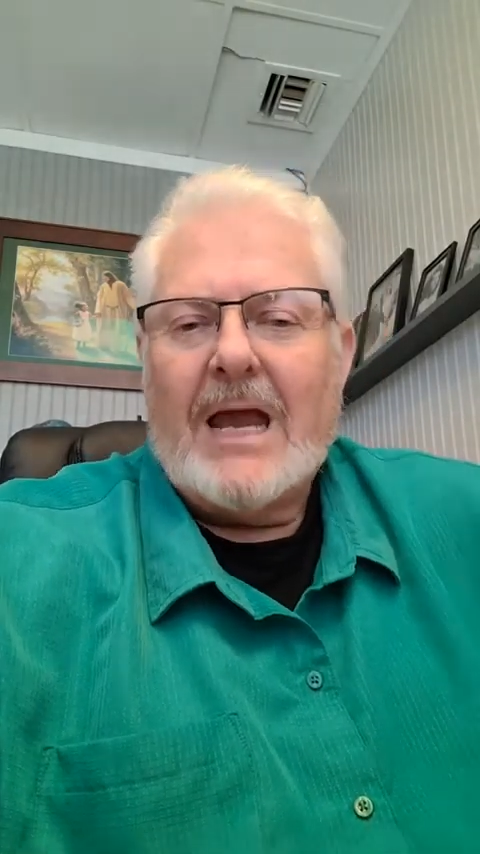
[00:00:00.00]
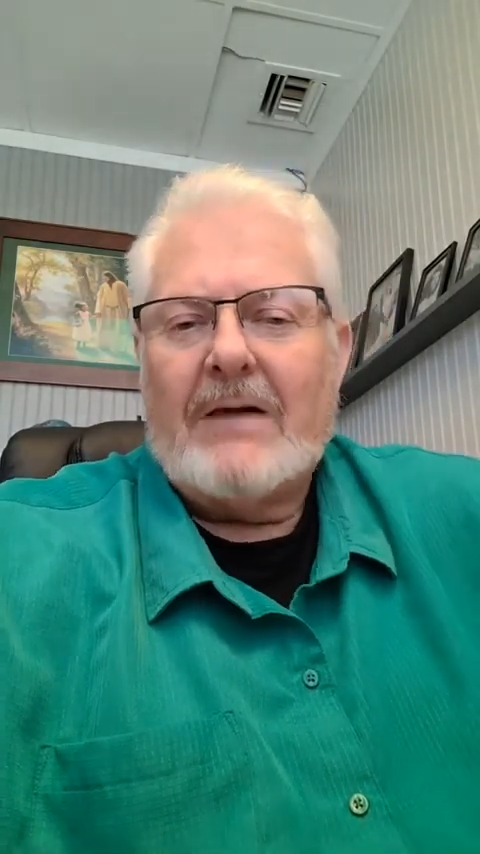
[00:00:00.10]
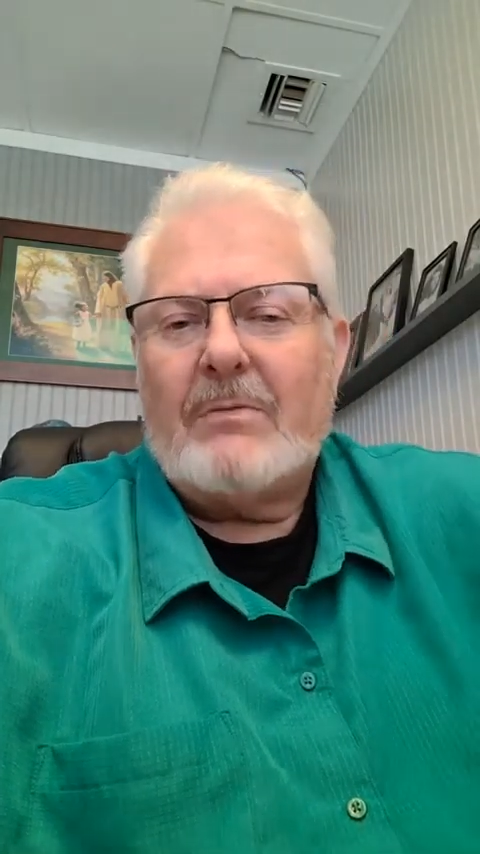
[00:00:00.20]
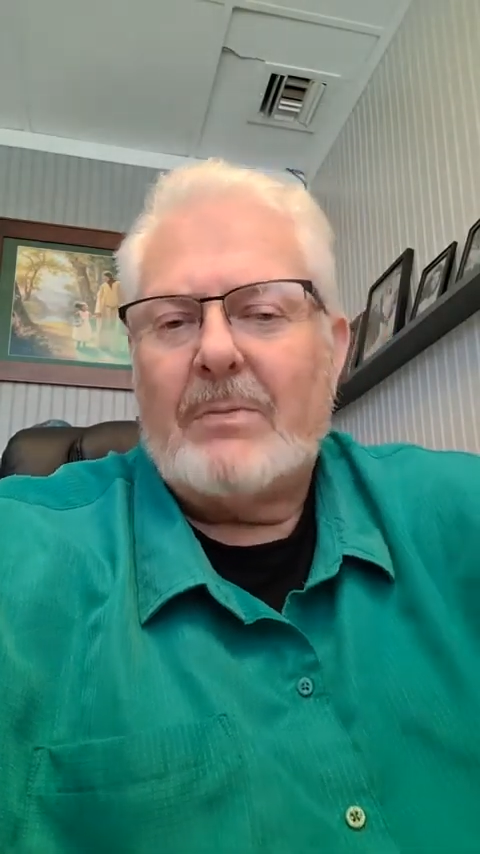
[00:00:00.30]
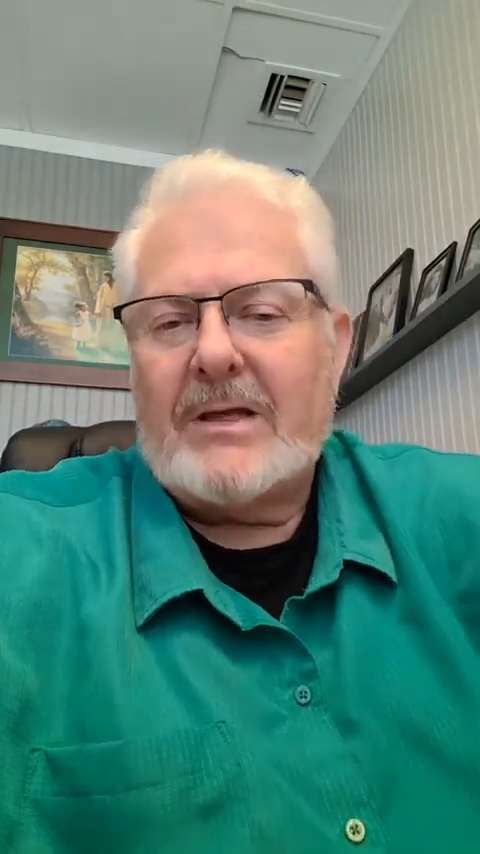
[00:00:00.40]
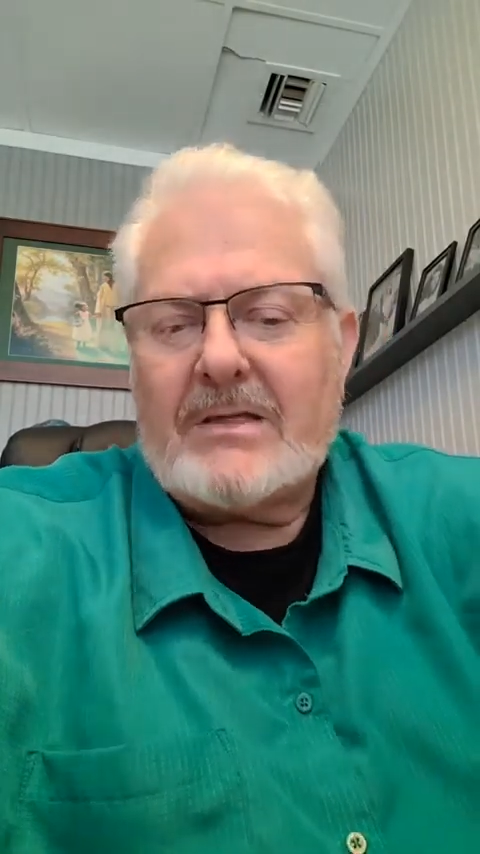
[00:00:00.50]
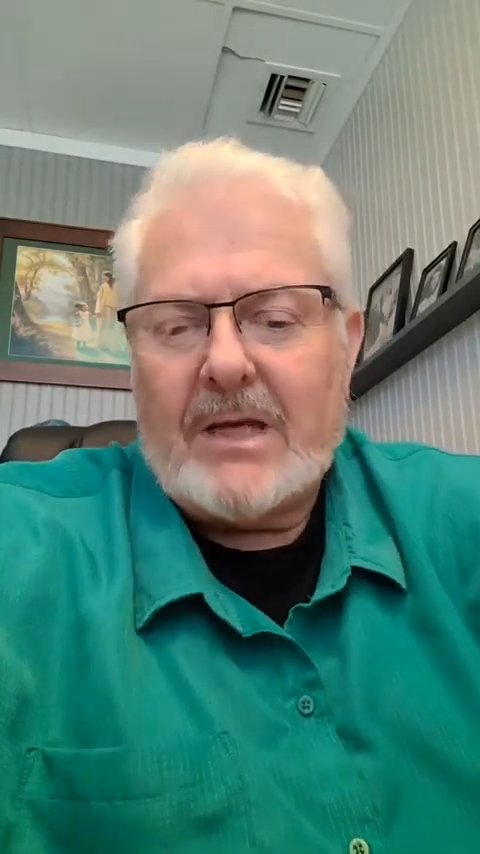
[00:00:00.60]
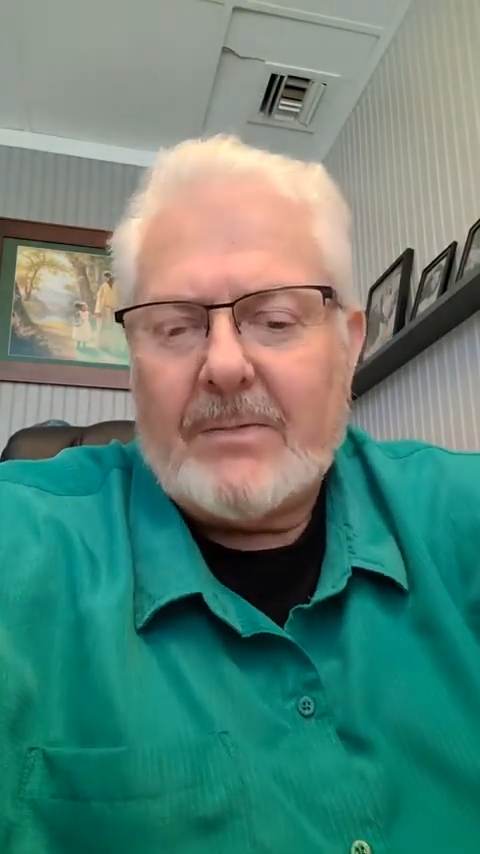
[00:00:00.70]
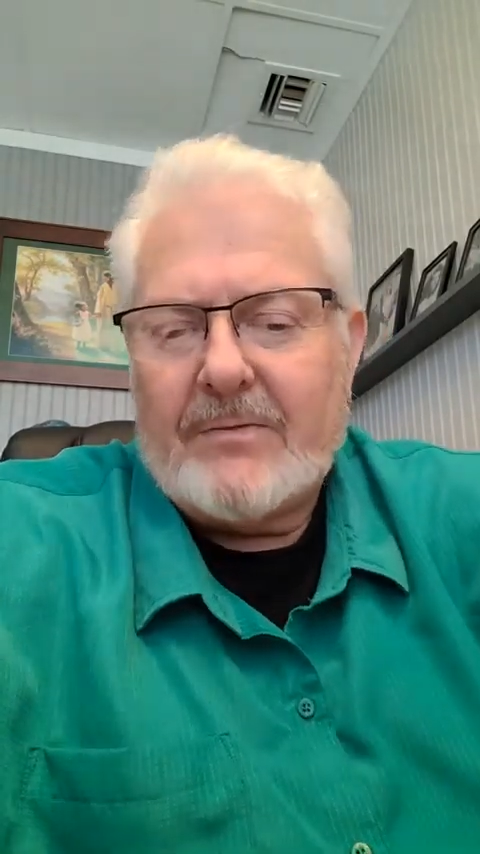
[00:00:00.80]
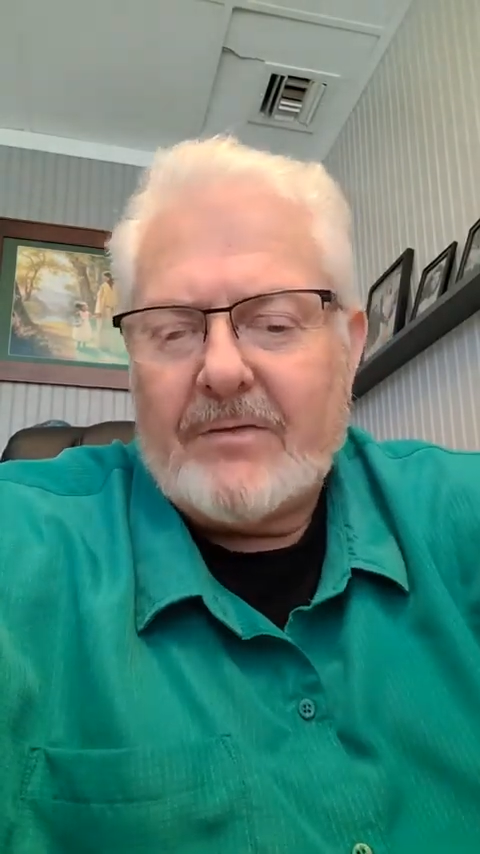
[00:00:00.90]
Have a blessed
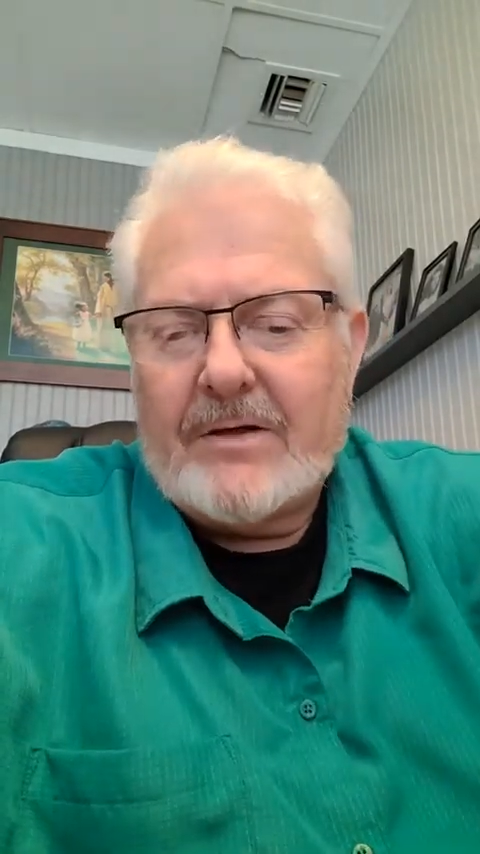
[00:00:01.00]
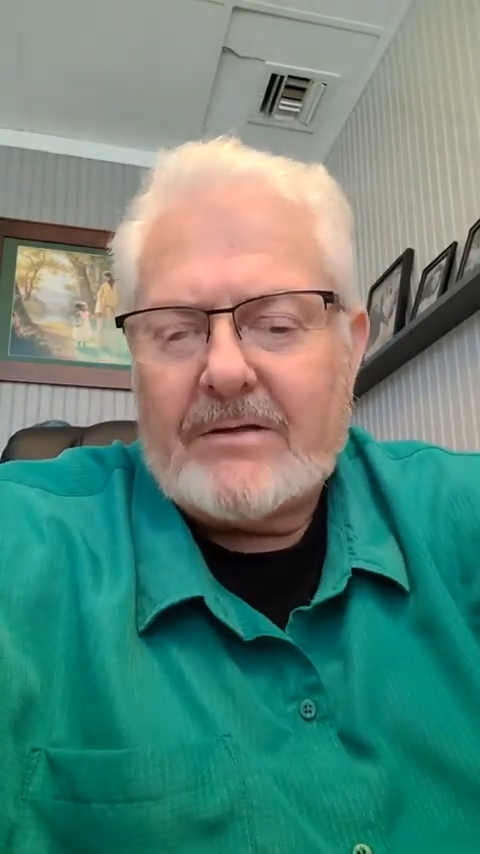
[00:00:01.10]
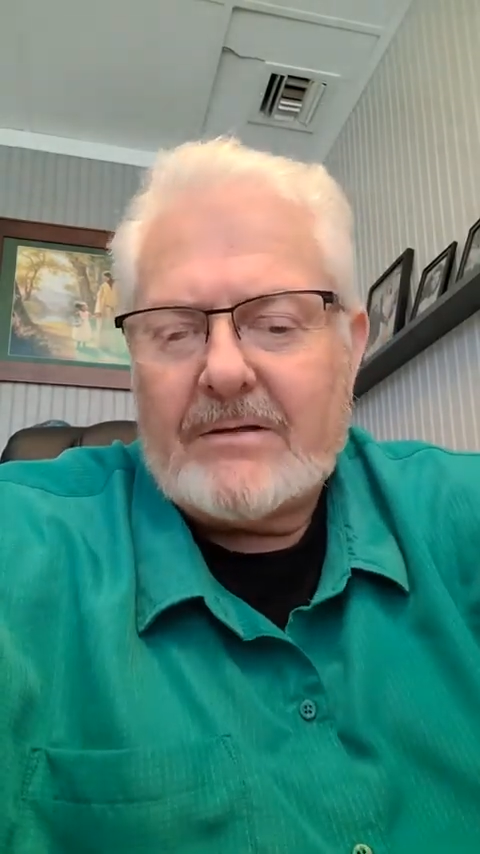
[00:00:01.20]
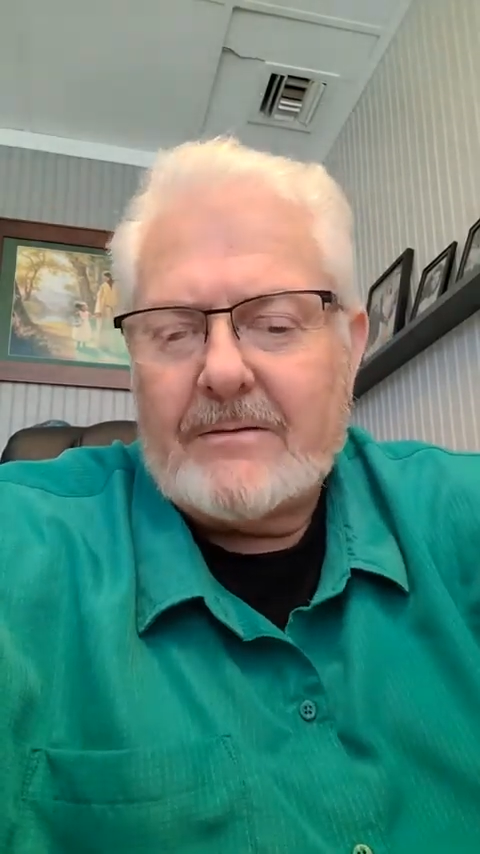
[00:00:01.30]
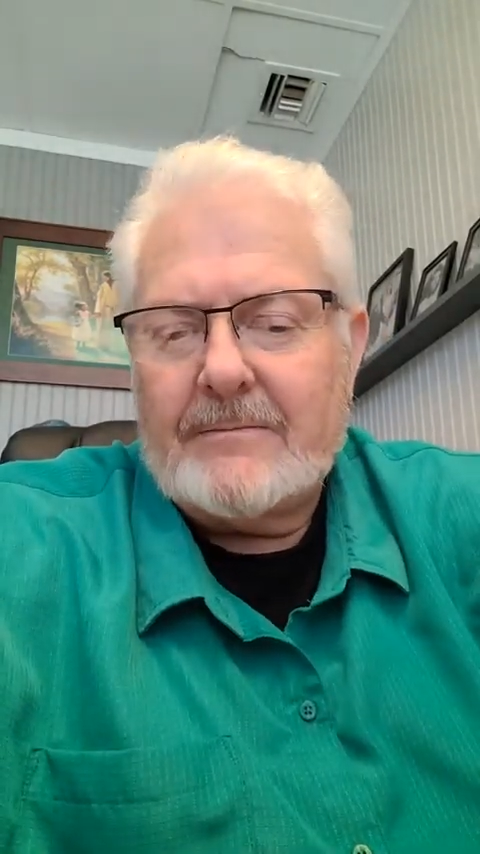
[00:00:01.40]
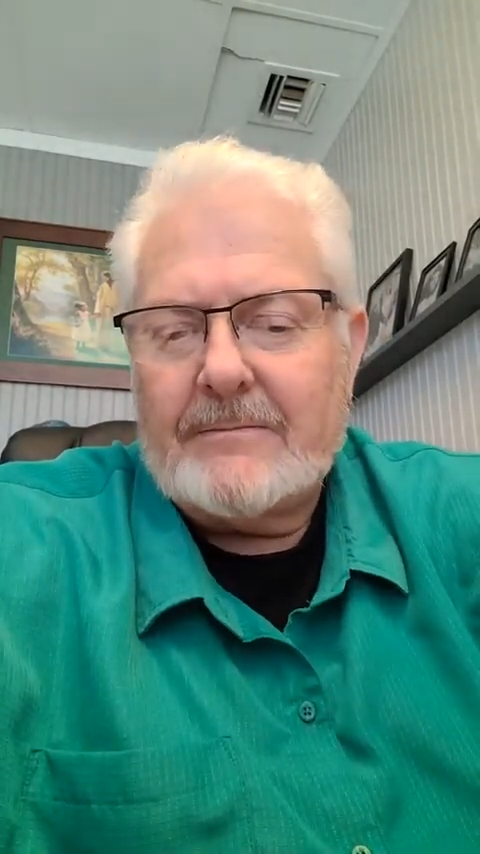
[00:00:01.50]
day, my friends.